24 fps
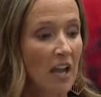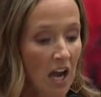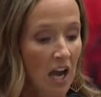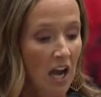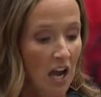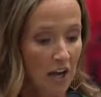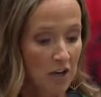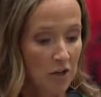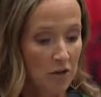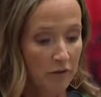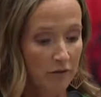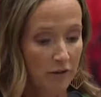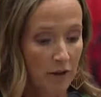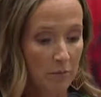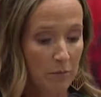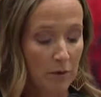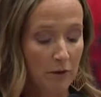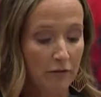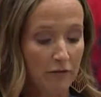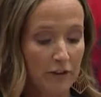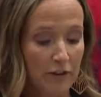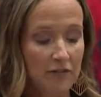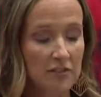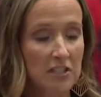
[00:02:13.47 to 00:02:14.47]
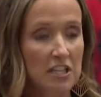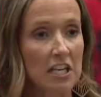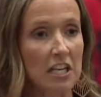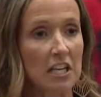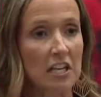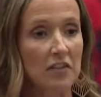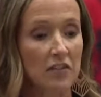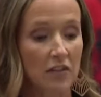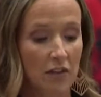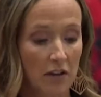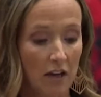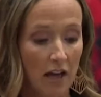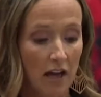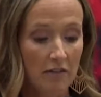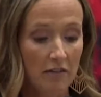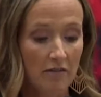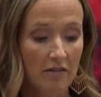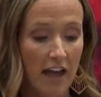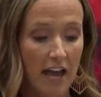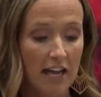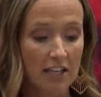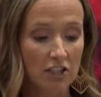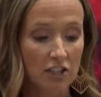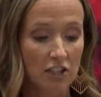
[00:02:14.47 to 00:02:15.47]
On November 15th of
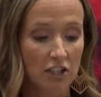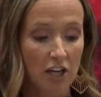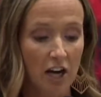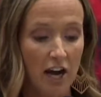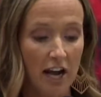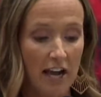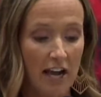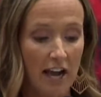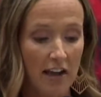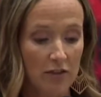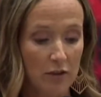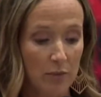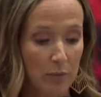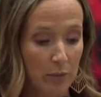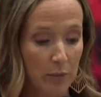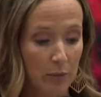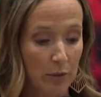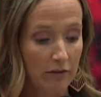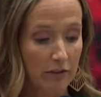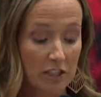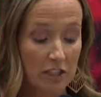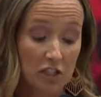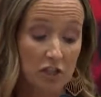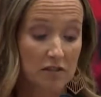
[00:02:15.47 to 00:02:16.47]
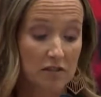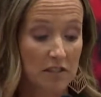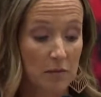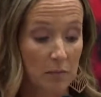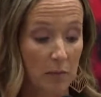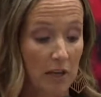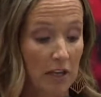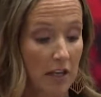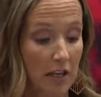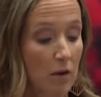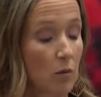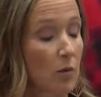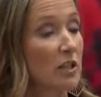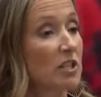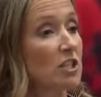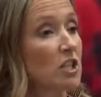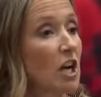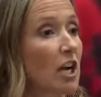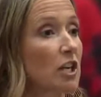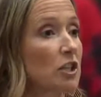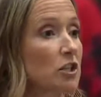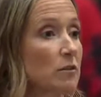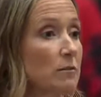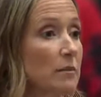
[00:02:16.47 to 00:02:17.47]
last year, I had the privilege of speaking with Dr.